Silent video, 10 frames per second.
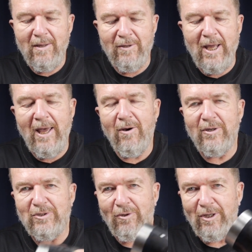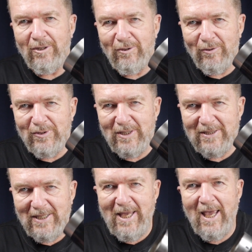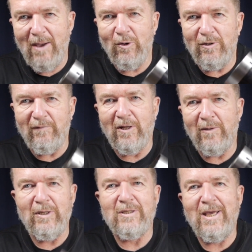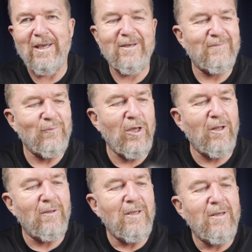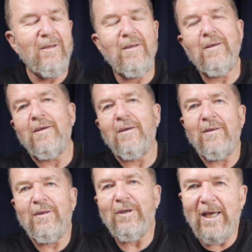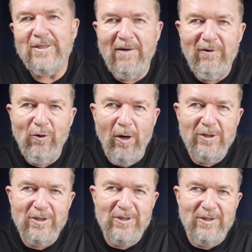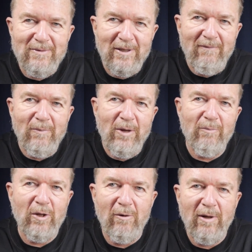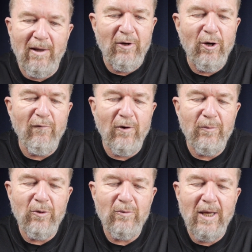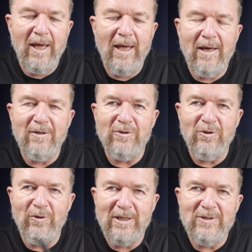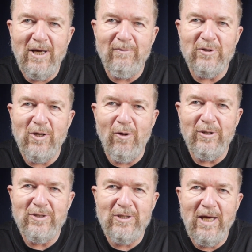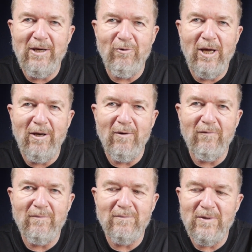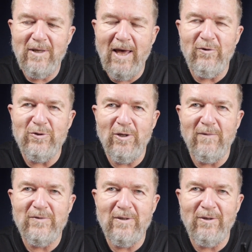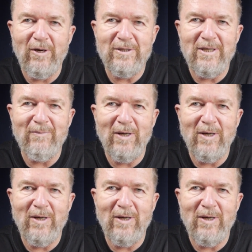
And now it's going to get used as a camera developing tank. Well, you guys have any questions? Leave them down below. I to hear from you. And until next time, as always, stay creative. Have yourselves a great day.